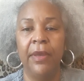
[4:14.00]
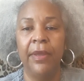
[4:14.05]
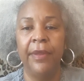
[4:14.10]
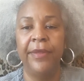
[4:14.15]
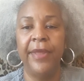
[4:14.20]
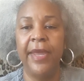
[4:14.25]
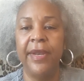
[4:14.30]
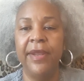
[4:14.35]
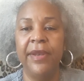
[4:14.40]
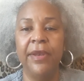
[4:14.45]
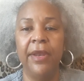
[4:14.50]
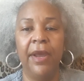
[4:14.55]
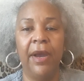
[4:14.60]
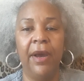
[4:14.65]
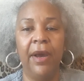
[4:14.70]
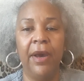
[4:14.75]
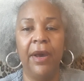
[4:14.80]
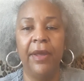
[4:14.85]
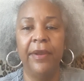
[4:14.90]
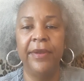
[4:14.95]
They didn't
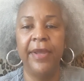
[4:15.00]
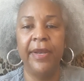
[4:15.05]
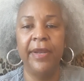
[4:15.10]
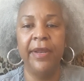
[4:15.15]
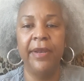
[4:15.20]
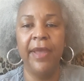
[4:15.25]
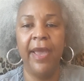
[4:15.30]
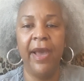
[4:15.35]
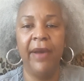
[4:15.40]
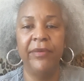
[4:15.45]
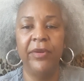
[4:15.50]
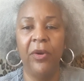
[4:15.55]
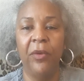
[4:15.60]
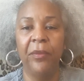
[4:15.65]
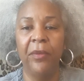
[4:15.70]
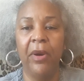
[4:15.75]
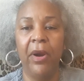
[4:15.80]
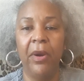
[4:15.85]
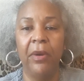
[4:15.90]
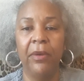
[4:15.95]
have
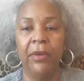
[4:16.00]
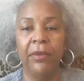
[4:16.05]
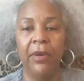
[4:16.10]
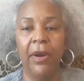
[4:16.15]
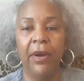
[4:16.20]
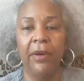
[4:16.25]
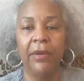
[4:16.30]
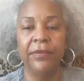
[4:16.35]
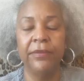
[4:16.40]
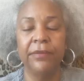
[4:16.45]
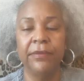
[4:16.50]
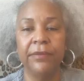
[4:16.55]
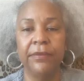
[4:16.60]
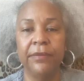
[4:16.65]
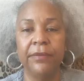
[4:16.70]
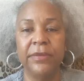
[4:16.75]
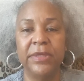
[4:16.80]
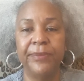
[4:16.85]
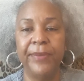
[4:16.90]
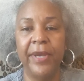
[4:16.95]
no
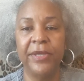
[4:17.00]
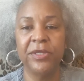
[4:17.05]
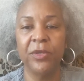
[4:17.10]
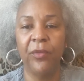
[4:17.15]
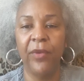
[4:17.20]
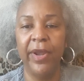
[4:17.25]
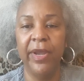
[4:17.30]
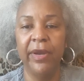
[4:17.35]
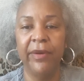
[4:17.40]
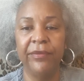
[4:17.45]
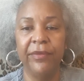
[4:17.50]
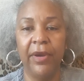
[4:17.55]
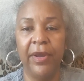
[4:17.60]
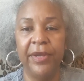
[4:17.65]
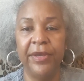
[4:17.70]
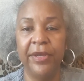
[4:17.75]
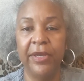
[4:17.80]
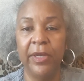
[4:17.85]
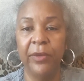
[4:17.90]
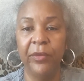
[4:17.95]
special way
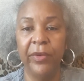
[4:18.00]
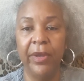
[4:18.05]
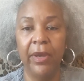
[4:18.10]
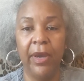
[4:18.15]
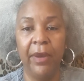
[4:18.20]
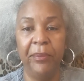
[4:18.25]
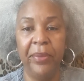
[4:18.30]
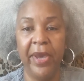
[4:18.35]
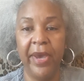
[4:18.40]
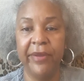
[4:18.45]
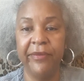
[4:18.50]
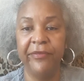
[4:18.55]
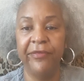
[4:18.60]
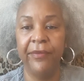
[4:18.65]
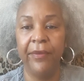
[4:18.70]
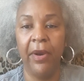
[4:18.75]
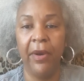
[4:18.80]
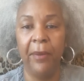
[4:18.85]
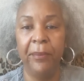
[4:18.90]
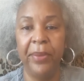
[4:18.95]
of dealing with
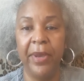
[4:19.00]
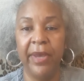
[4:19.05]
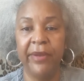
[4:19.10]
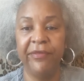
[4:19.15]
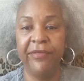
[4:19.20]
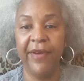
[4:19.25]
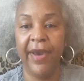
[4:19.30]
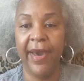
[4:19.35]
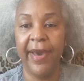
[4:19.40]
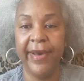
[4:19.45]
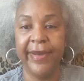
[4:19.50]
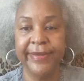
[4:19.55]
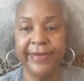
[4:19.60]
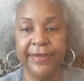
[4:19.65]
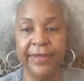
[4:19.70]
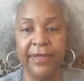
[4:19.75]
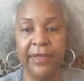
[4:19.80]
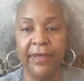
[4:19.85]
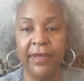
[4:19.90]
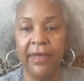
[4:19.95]

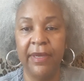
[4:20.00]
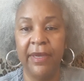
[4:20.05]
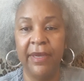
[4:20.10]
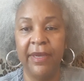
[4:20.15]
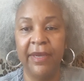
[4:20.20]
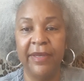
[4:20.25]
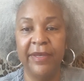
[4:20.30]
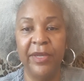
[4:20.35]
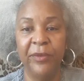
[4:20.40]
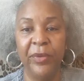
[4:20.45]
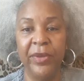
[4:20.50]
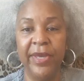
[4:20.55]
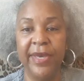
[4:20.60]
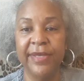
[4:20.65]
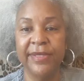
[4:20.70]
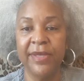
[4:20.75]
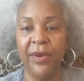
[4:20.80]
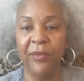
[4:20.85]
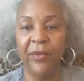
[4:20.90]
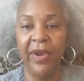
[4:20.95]
pedophiles. Did we
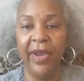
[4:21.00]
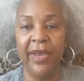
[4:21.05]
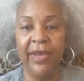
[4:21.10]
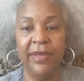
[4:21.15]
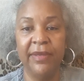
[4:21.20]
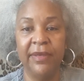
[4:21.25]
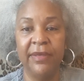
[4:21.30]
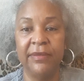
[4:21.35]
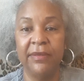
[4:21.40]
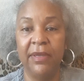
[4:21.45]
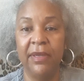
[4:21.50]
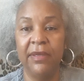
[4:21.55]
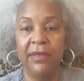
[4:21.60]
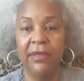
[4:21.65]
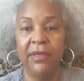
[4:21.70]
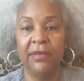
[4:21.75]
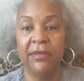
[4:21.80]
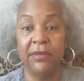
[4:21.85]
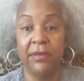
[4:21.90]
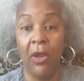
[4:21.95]
get somewhere
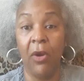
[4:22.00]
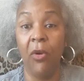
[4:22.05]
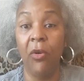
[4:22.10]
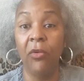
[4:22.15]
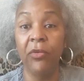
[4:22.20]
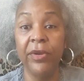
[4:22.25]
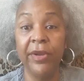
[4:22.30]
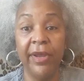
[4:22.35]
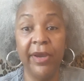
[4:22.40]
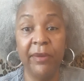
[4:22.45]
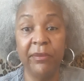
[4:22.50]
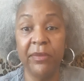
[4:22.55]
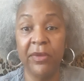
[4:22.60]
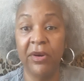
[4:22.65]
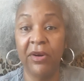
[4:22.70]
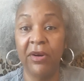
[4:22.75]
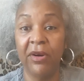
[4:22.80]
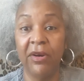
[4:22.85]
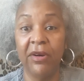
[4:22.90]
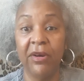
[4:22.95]
and stone them
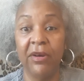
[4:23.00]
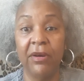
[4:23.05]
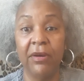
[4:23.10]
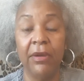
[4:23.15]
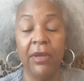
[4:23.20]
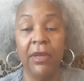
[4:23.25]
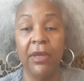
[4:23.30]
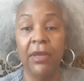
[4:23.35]
or